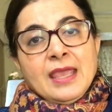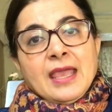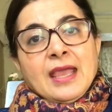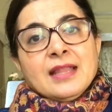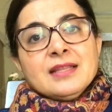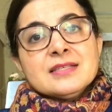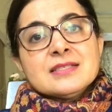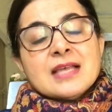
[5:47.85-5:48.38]
and
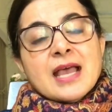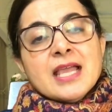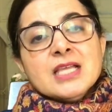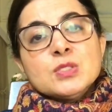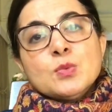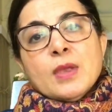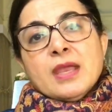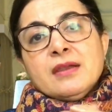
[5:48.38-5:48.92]
the size
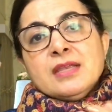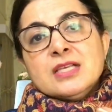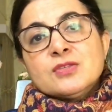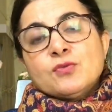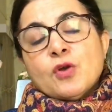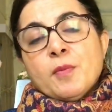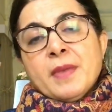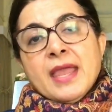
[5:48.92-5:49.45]
varies
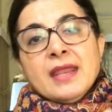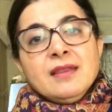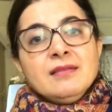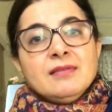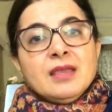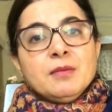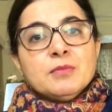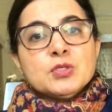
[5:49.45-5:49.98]
from
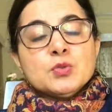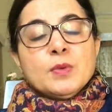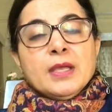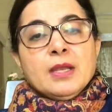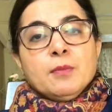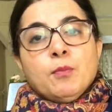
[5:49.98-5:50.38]
anything between